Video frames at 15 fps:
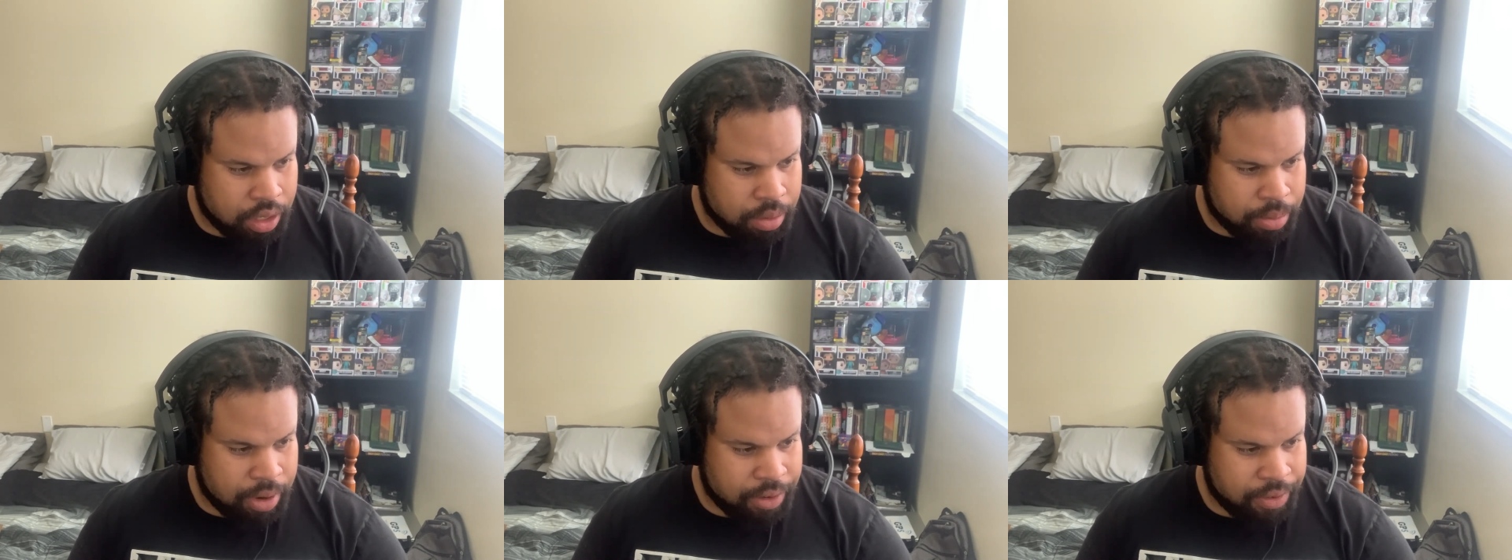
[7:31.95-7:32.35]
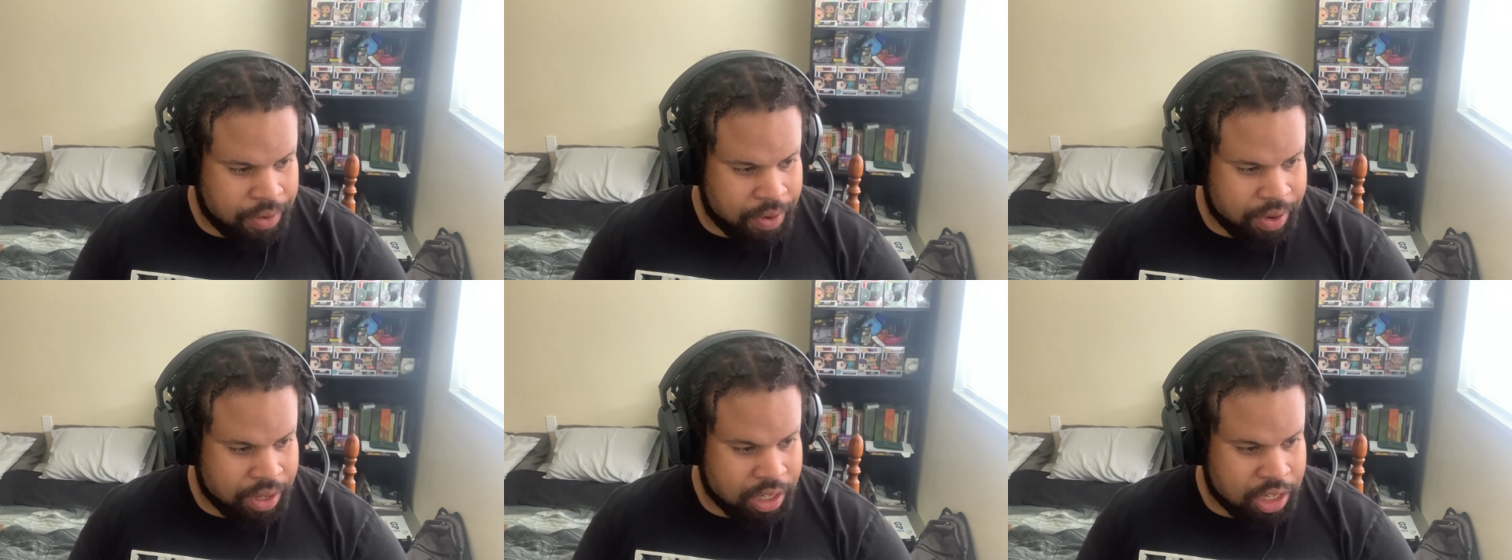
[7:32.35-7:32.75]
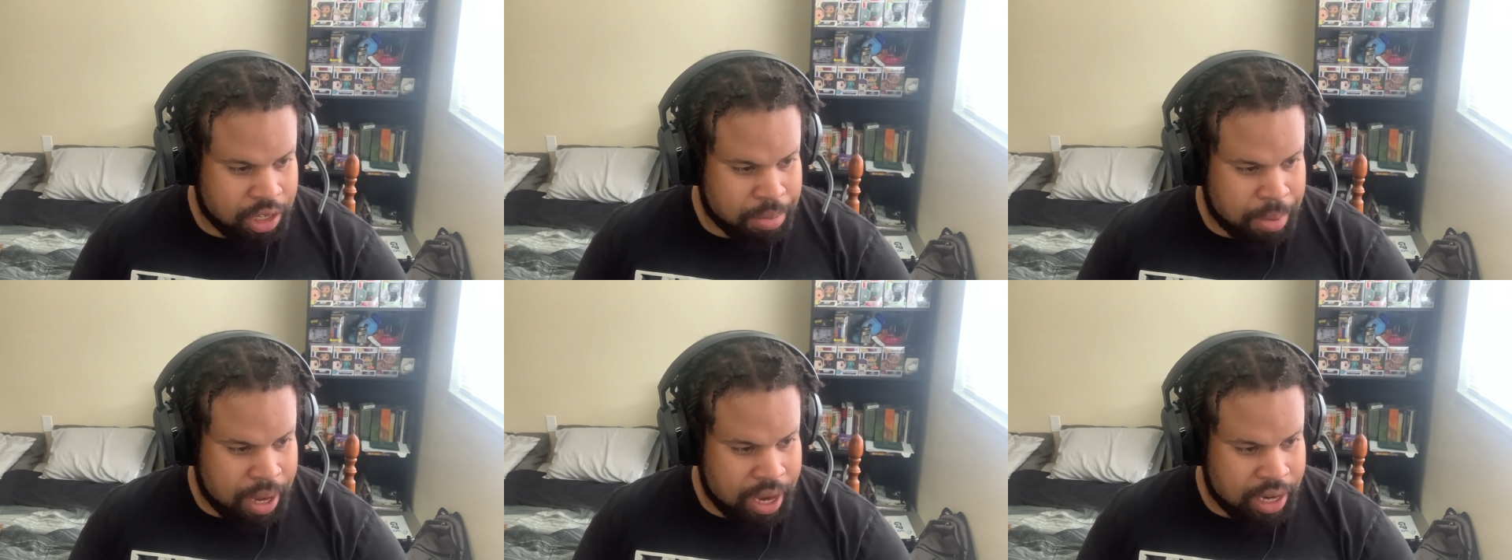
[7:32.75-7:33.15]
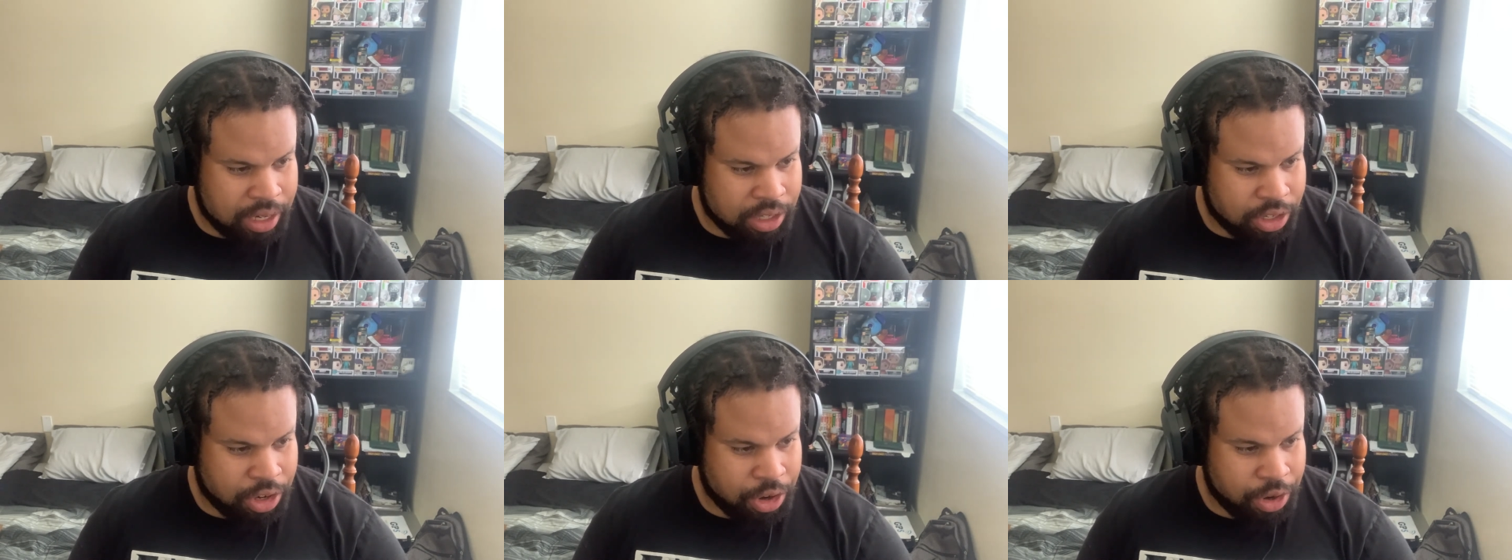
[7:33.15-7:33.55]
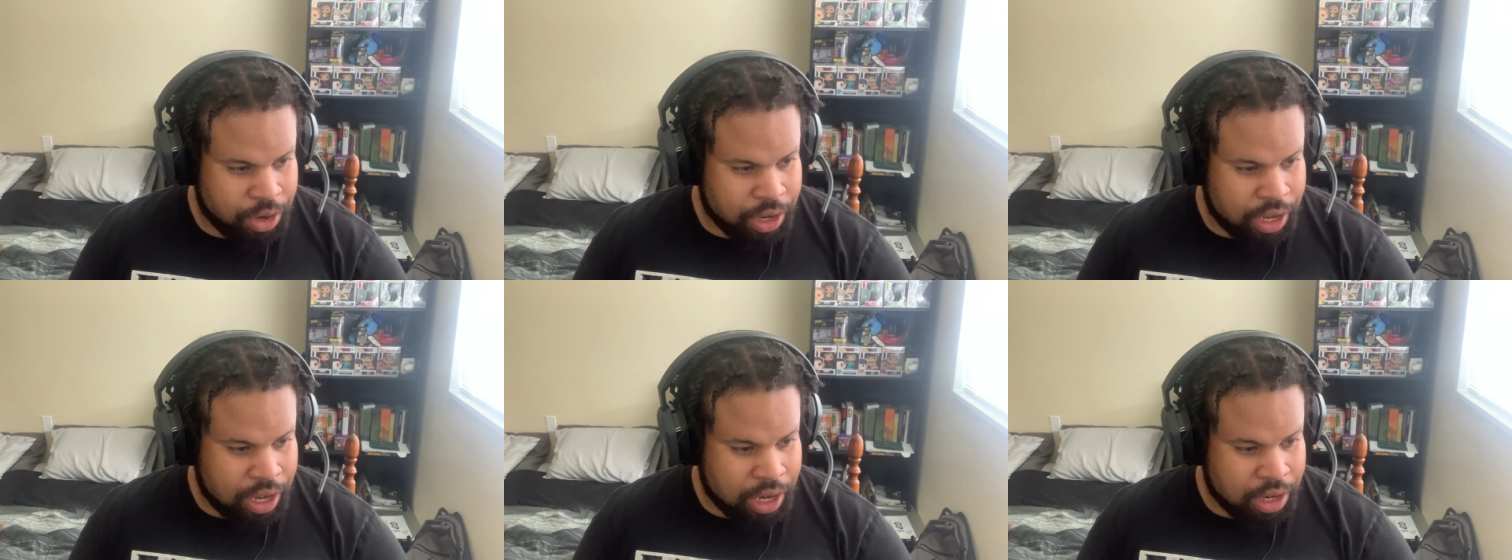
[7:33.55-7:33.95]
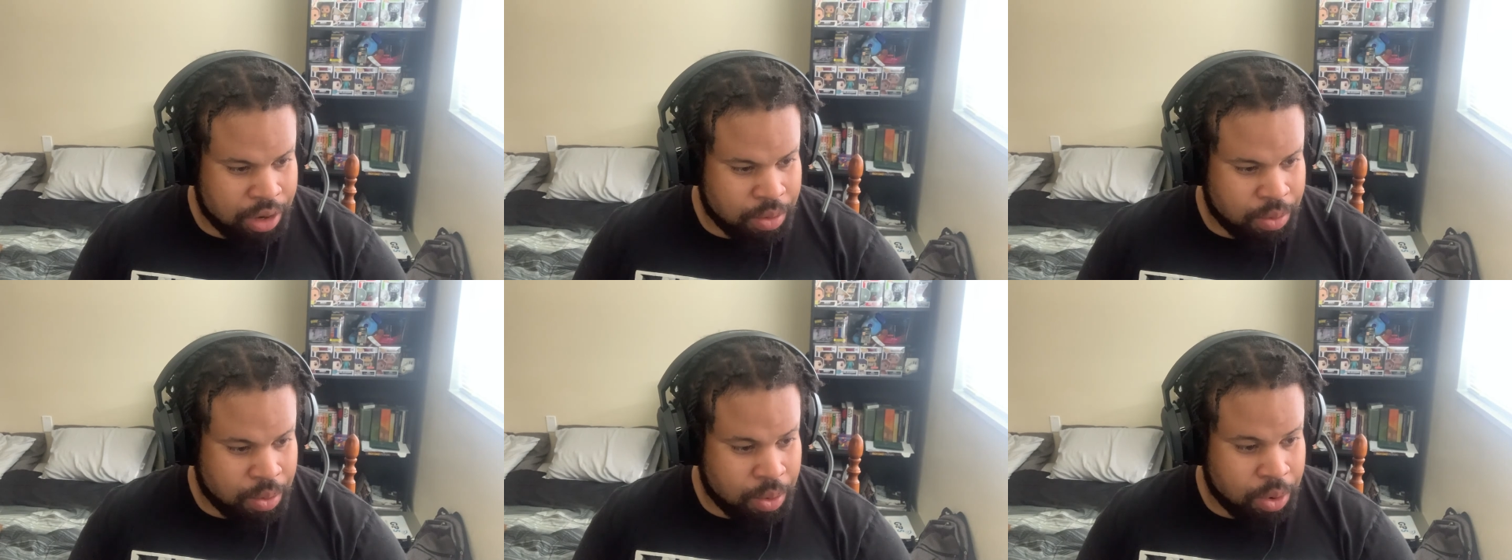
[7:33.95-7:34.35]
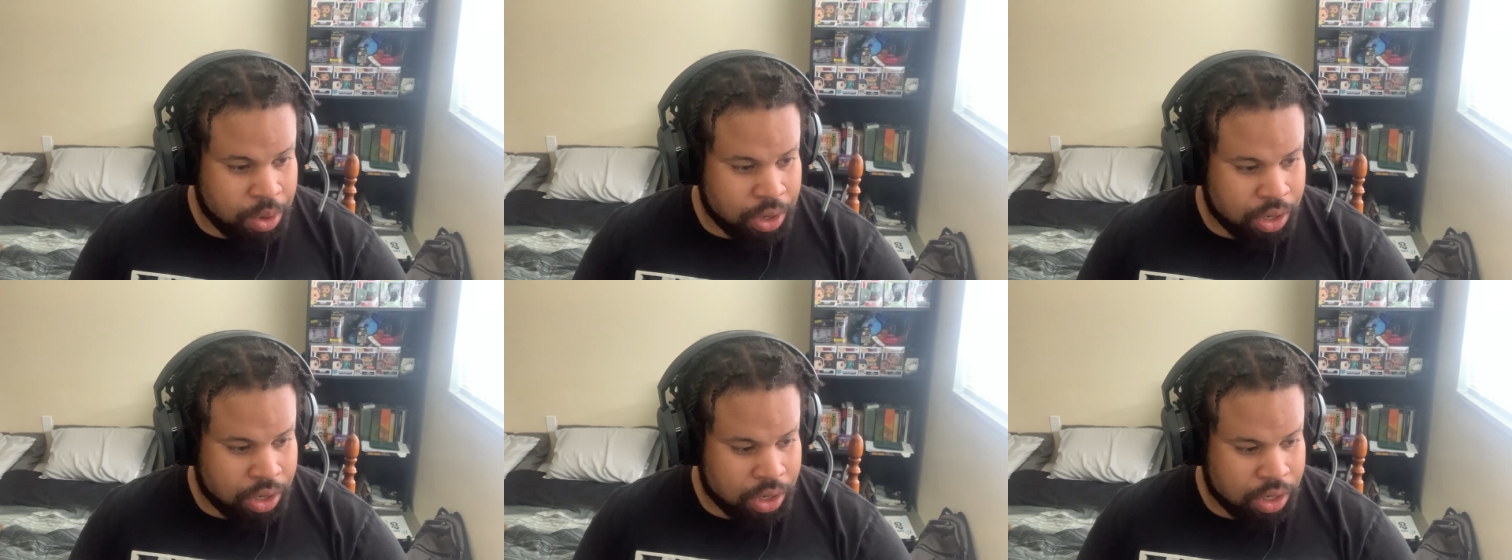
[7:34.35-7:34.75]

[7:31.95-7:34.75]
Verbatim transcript: My first spot is currently underwater.